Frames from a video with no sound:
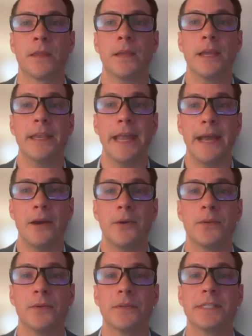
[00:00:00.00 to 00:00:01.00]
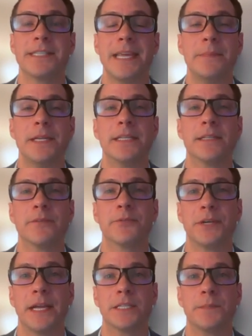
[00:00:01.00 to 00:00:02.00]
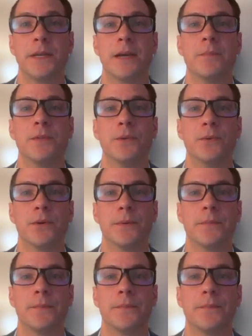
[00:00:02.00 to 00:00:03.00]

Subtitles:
And now, same-day delivery has become the norm.